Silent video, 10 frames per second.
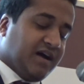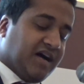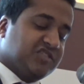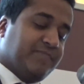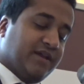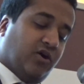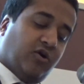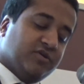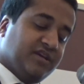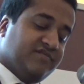I spent
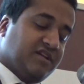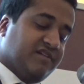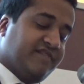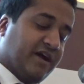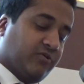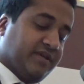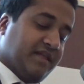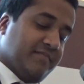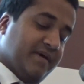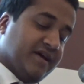all evening
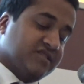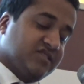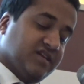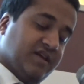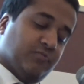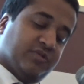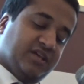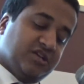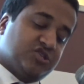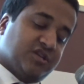devouring that magazine, and
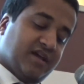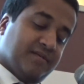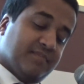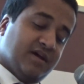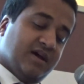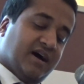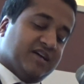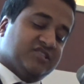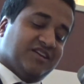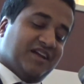with each name,
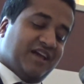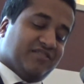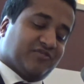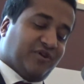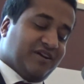I see an eighth